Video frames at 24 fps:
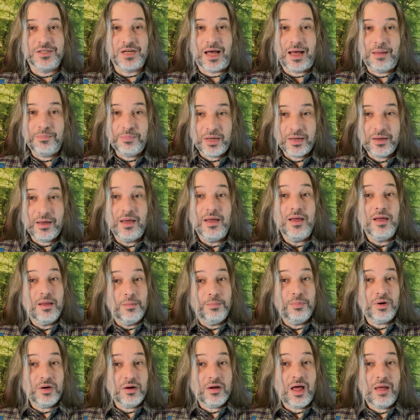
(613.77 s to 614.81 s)
topic,
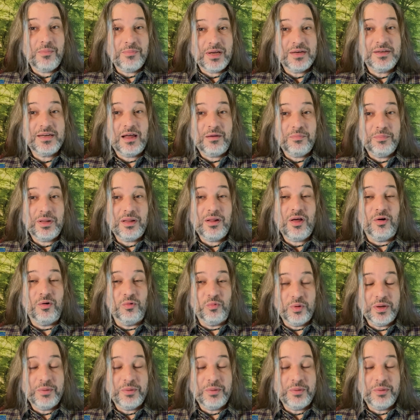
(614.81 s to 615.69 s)
put a comment down below.